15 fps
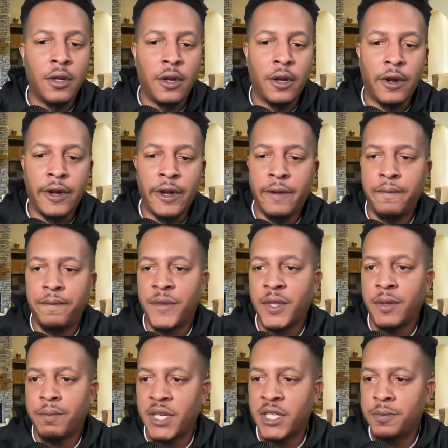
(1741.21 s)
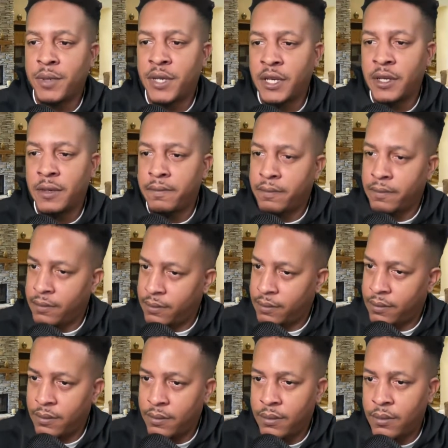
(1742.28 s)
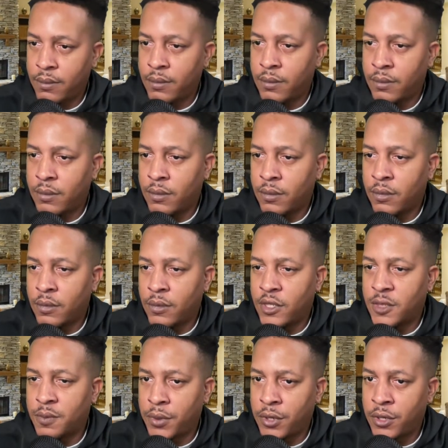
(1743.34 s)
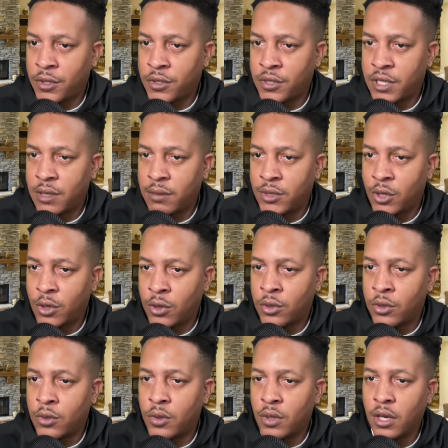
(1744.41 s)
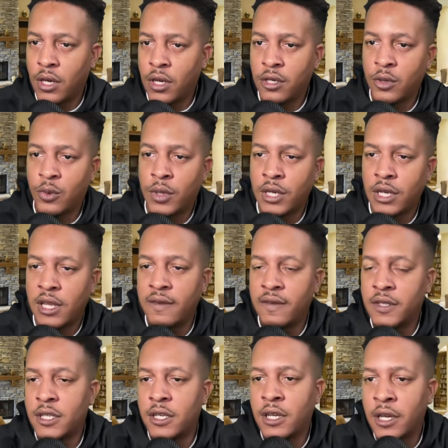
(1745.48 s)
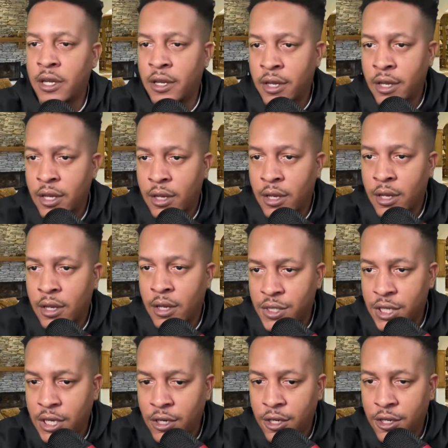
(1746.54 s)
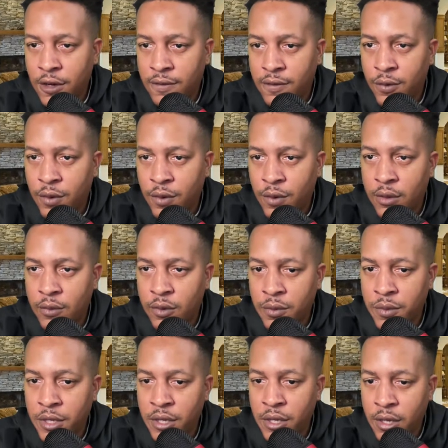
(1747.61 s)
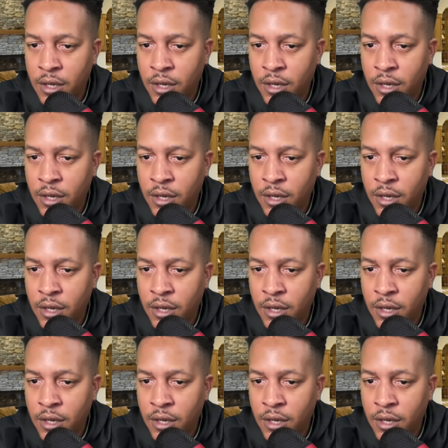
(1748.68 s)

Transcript: All right. Best bet. Spurs team total under 111 tonight. Appreciate all y'all for rocking with me.